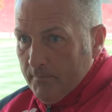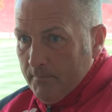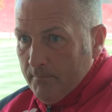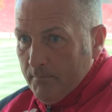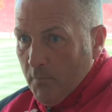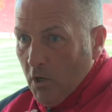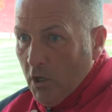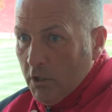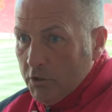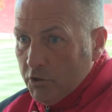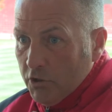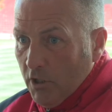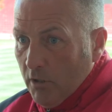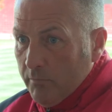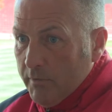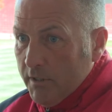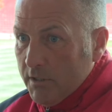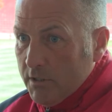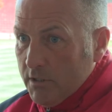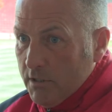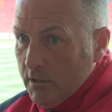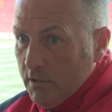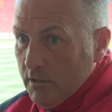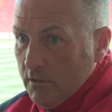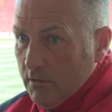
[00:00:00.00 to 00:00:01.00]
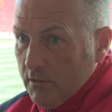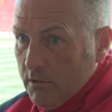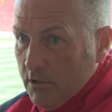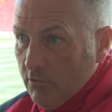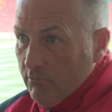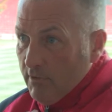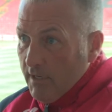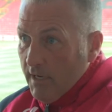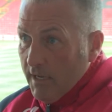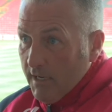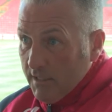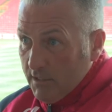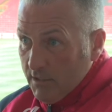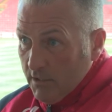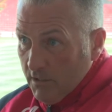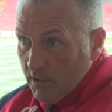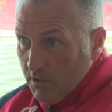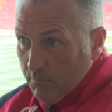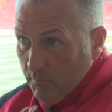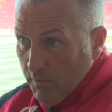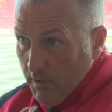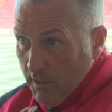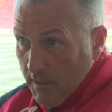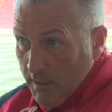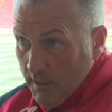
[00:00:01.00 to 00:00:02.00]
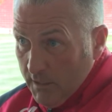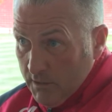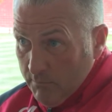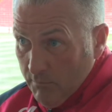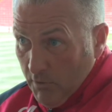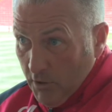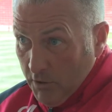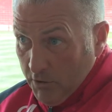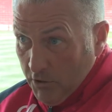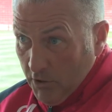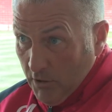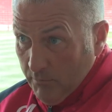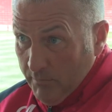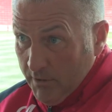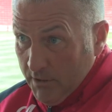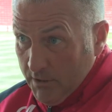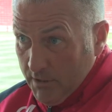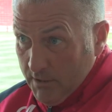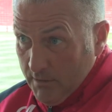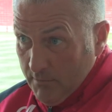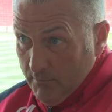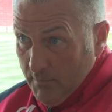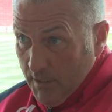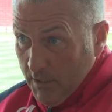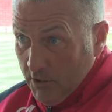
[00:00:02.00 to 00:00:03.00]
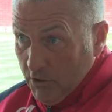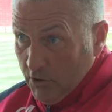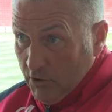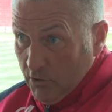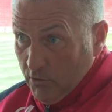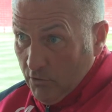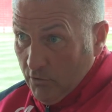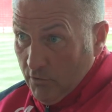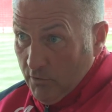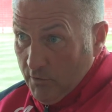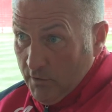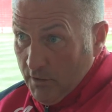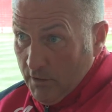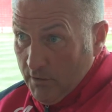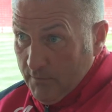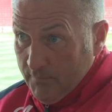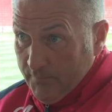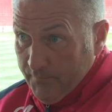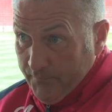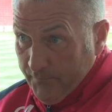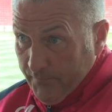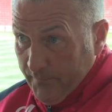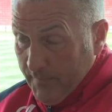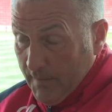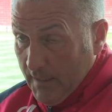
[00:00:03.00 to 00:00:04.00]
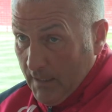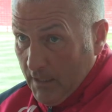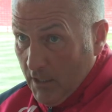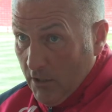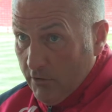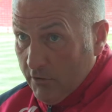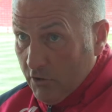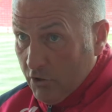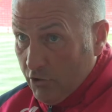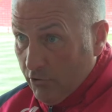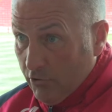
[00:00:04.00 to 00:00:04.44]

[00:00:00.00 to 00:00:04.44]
My job is to relax these players. My job is to make sure that they go and